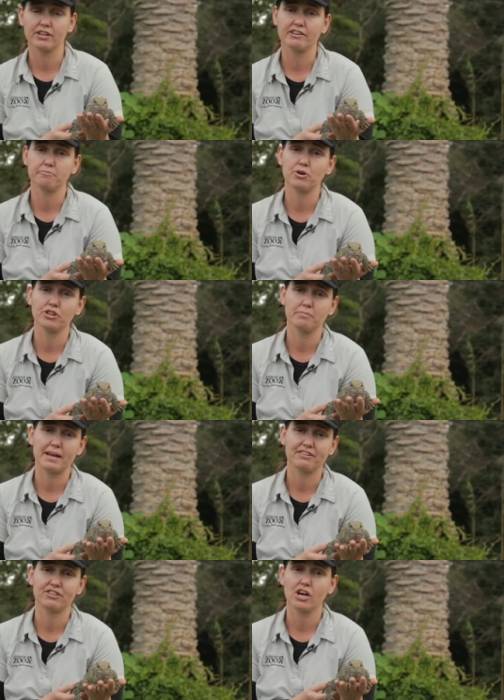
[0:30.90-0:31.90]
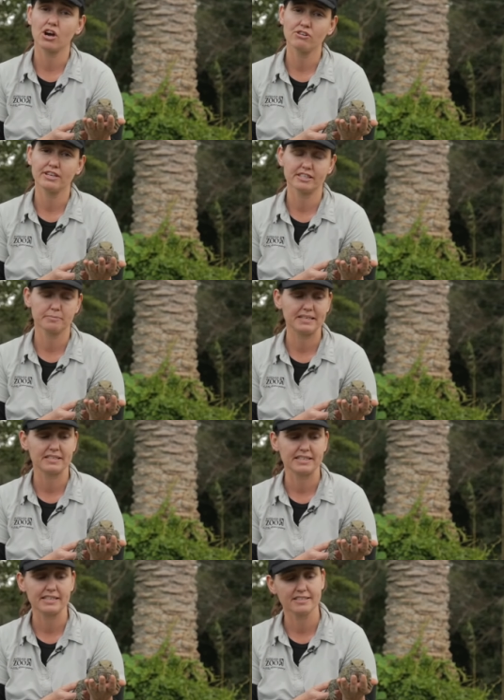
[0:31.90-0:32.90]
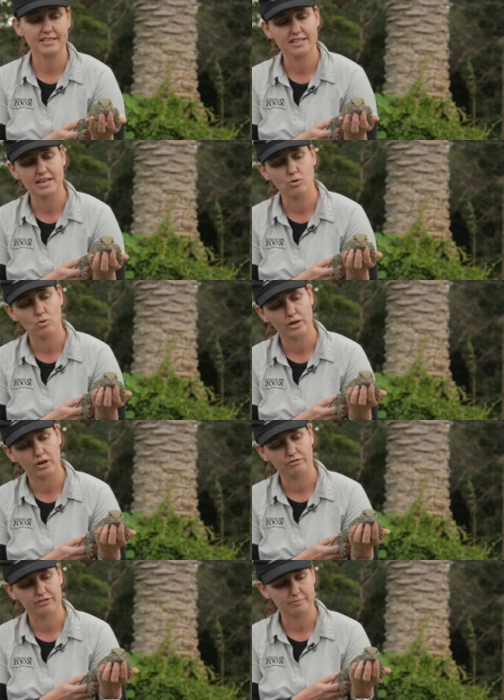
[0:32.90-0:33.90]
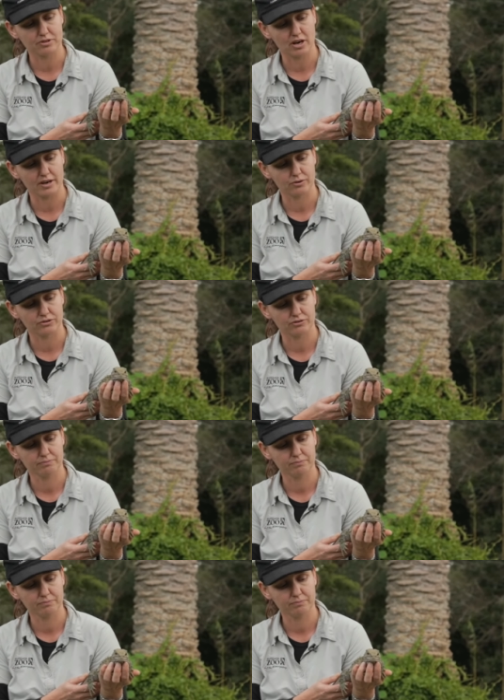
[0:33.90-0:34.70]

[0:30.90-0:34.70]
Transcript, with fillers: they've put them as the only species in their order of reptiles.